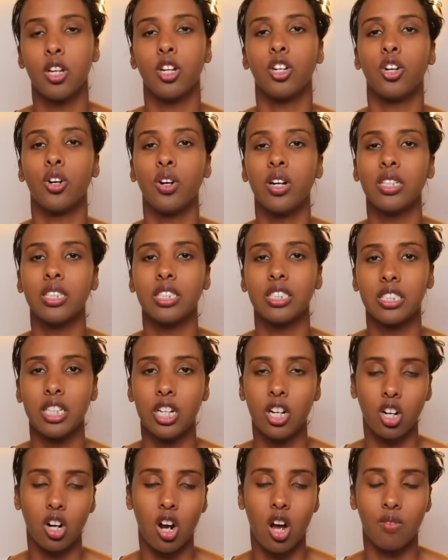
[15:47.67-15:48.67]
During this
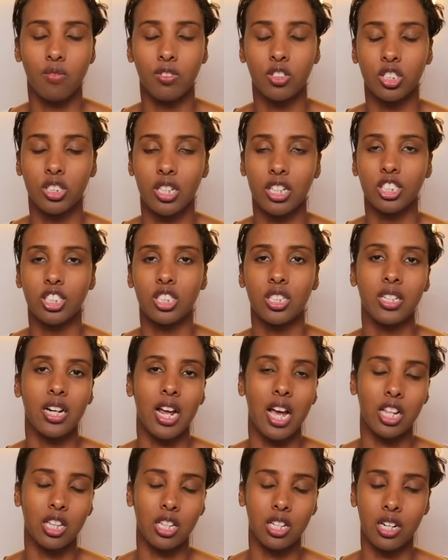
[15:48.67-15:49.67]
dinner conversation,
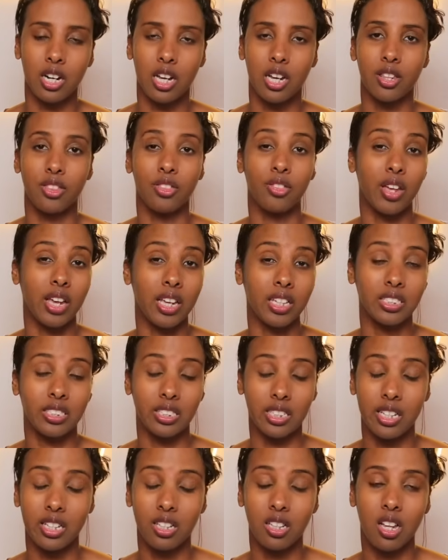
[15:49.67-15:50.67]
Elena thanks
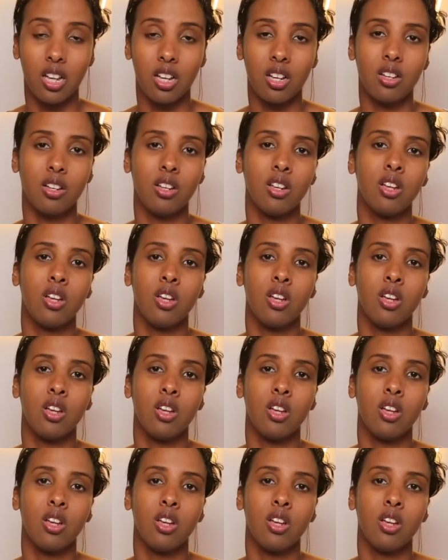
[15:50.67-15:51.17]
Lila